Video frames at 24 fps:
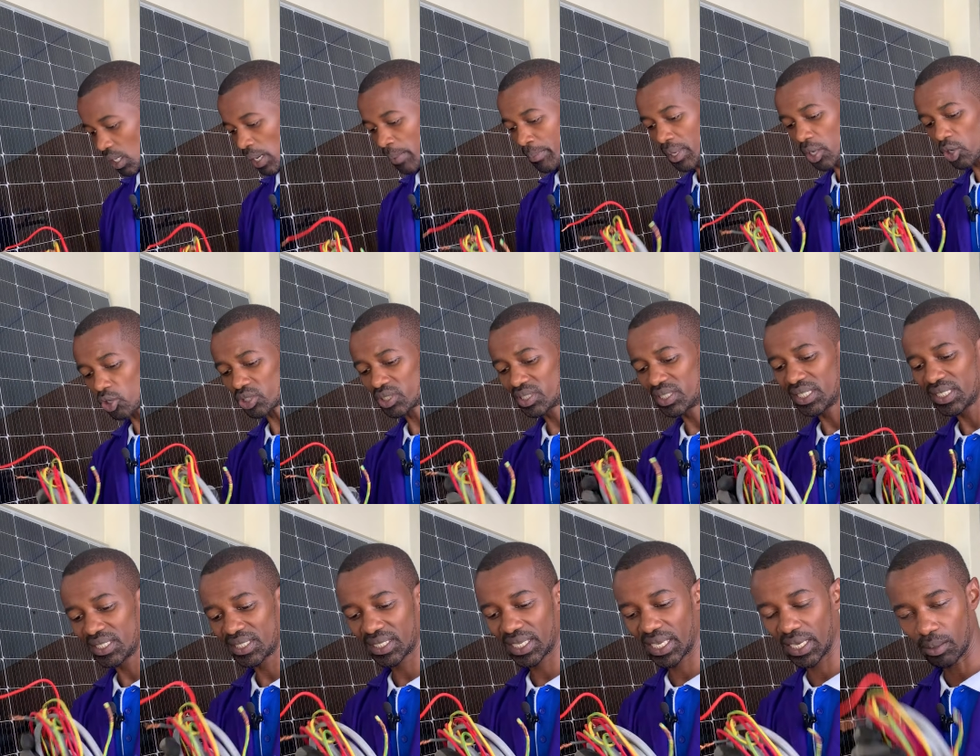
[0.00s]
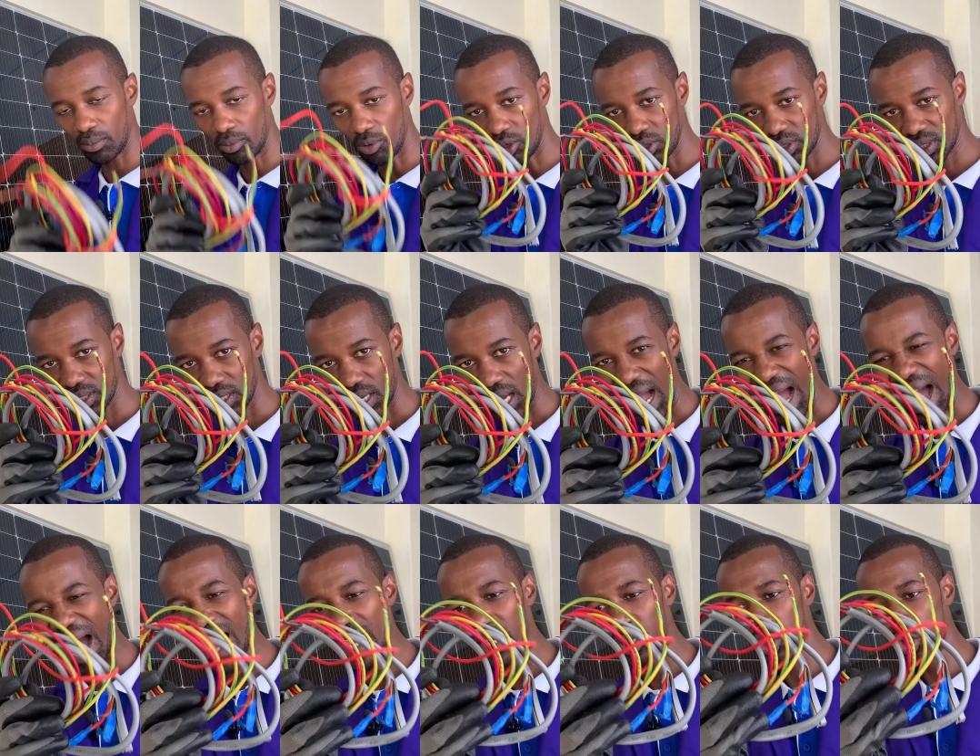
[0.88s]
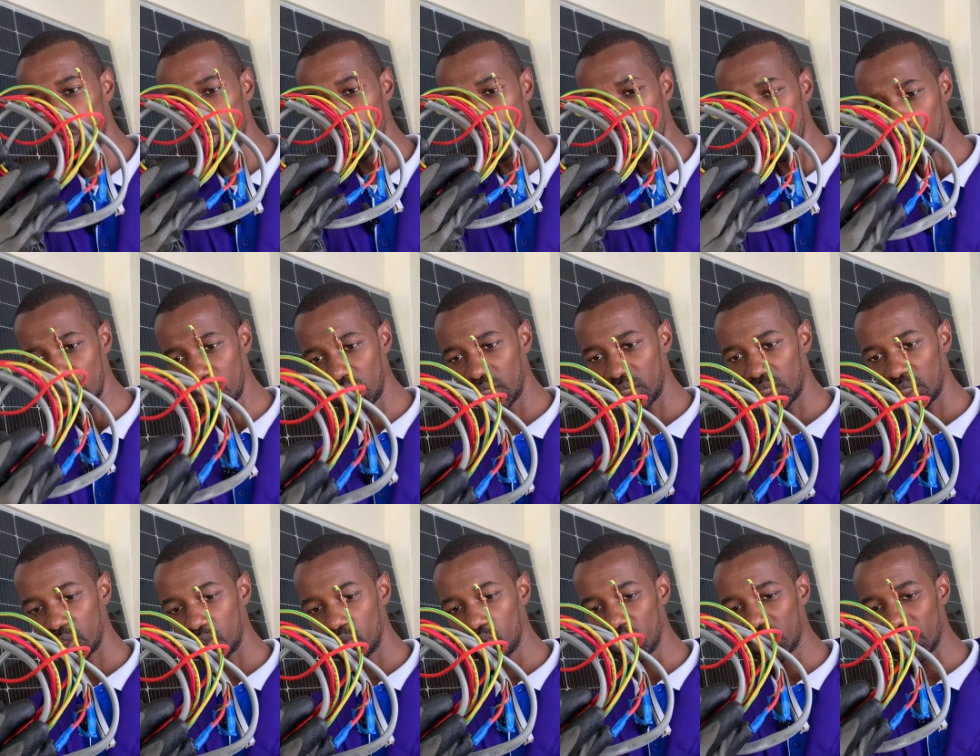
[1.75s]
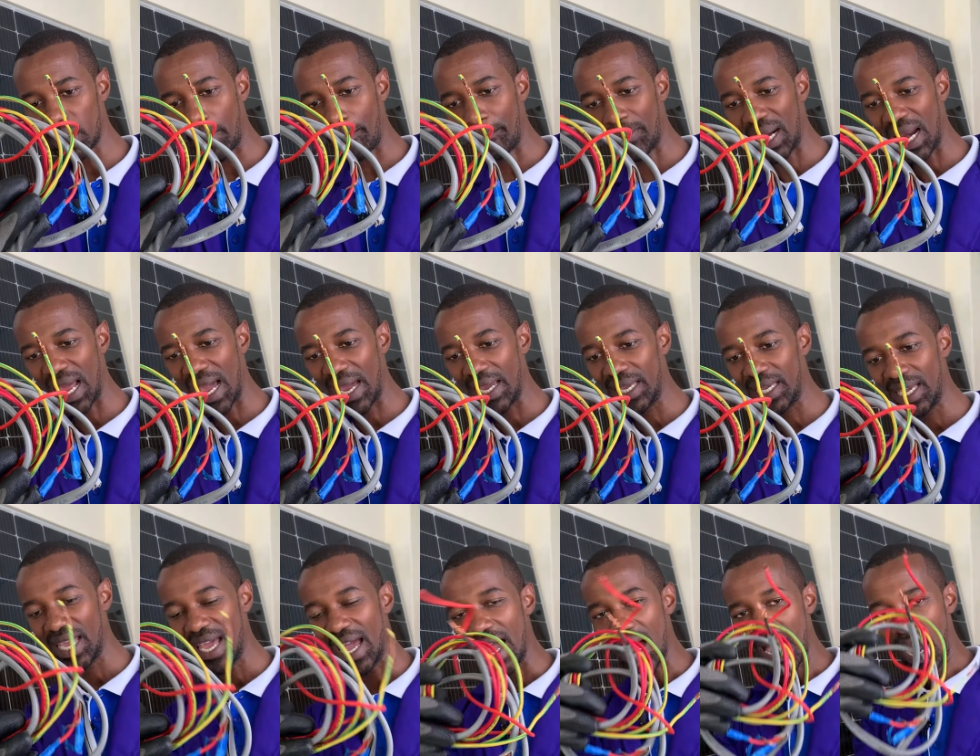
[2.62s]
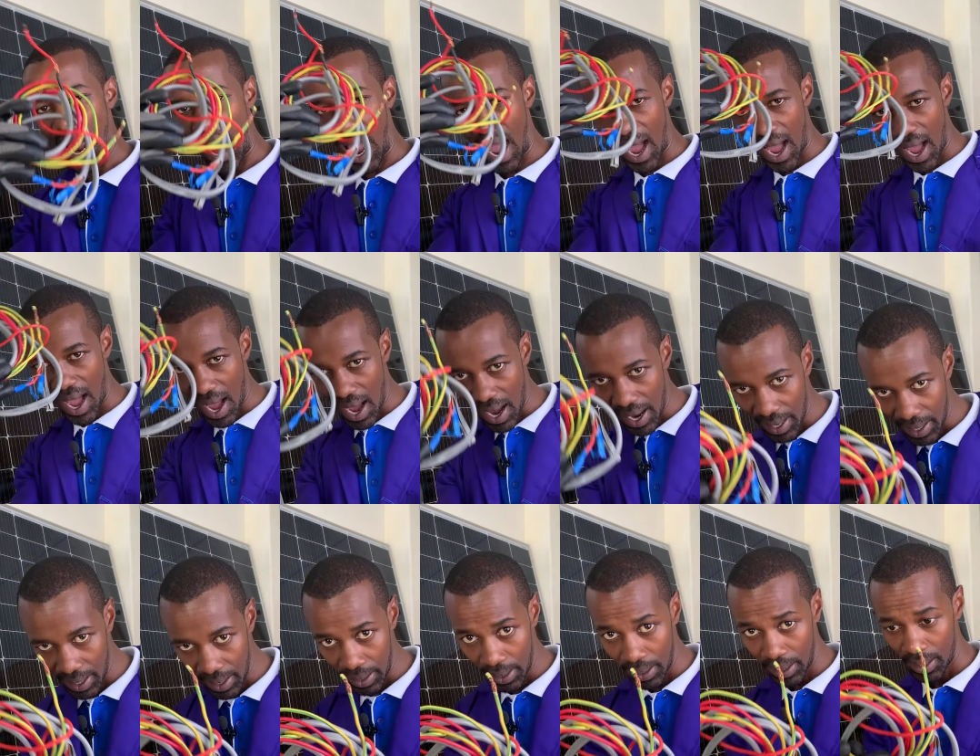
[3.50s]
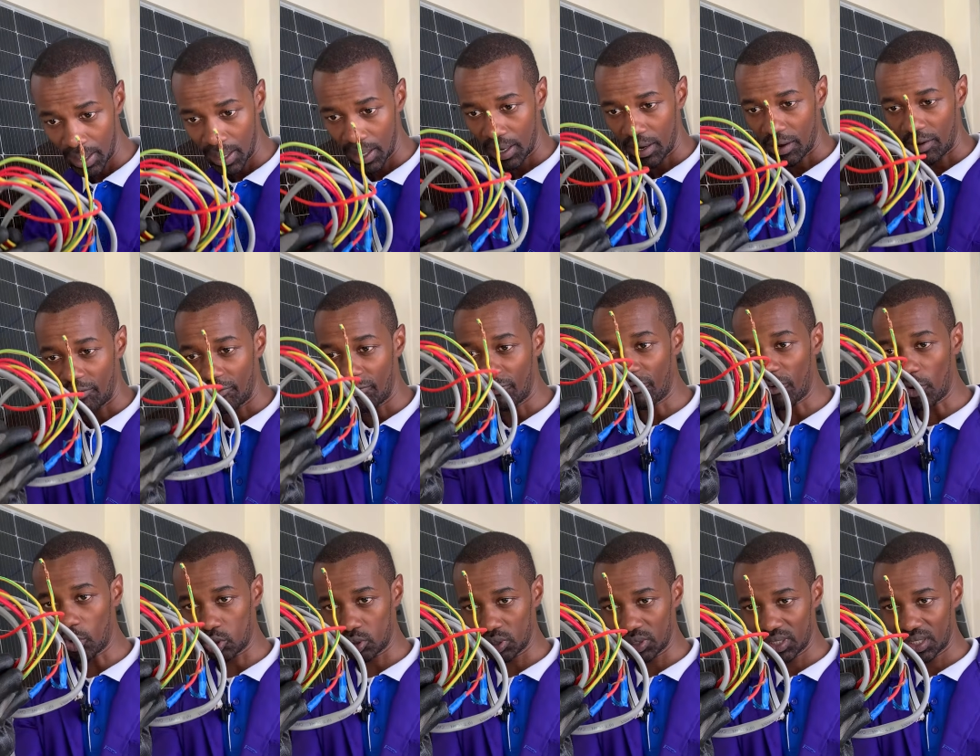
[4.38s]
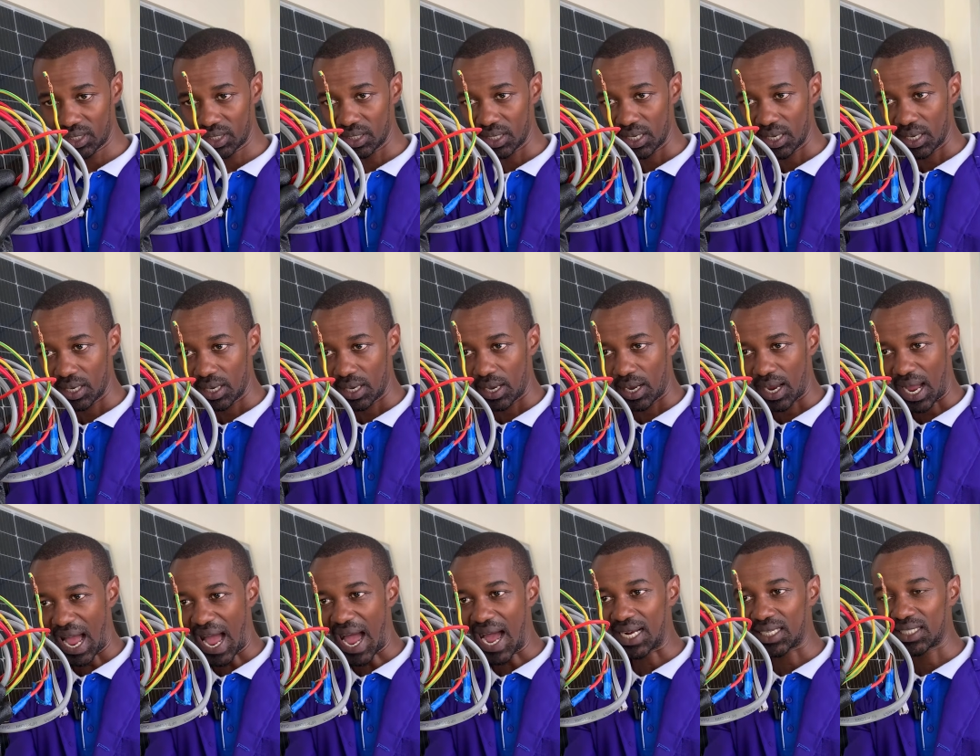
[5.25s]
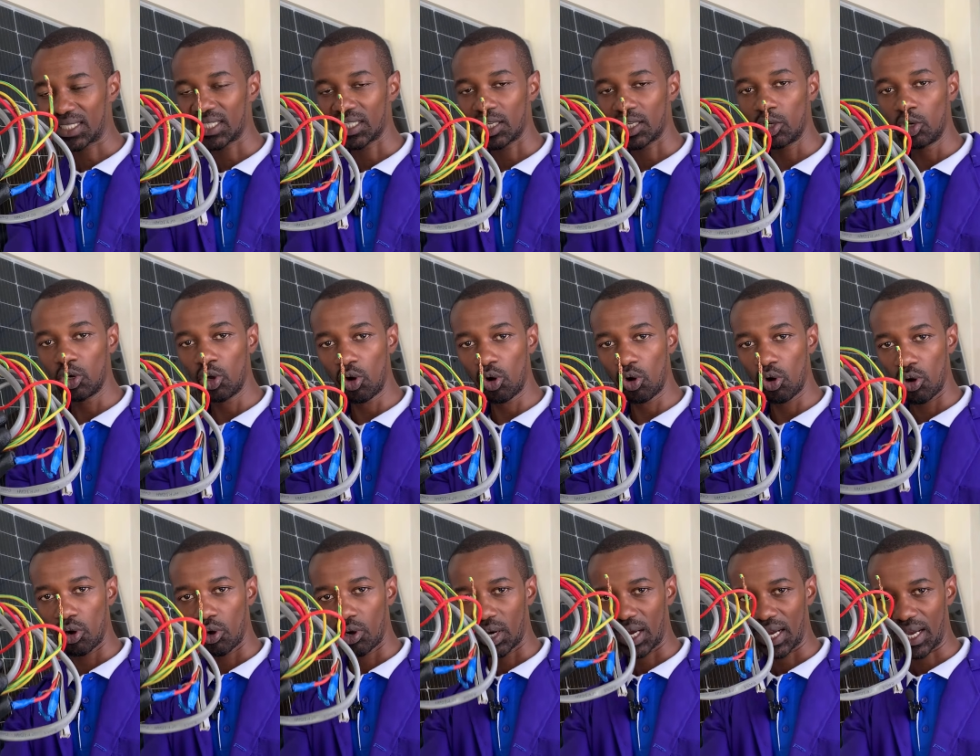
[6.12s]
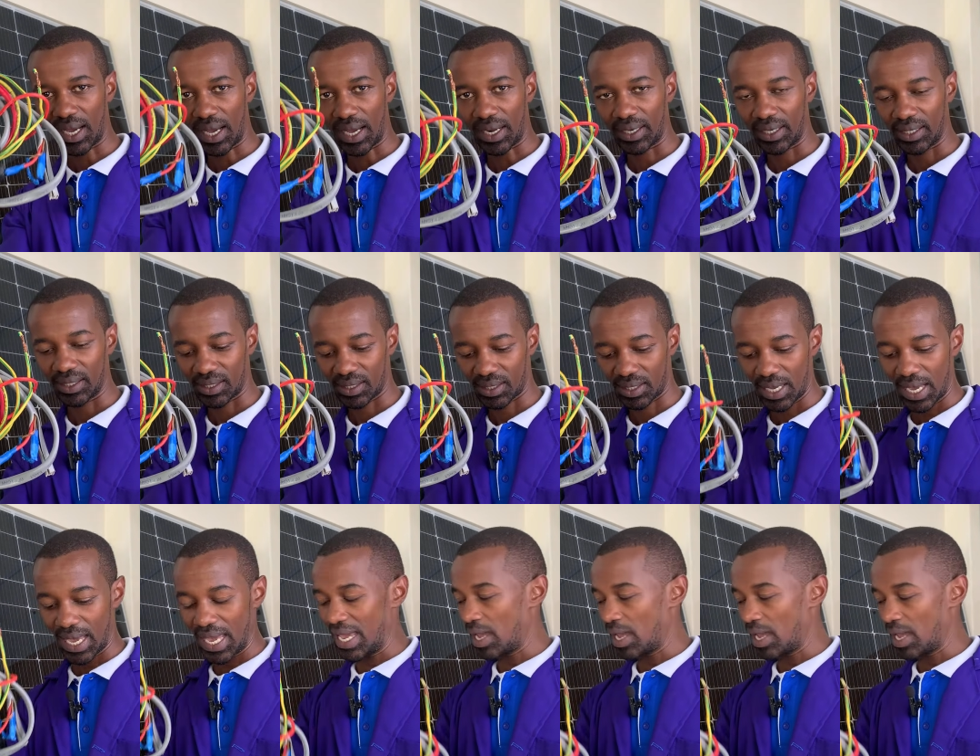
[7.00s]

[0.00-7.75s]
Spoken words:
Because these cables are used to supply high volts at low currents.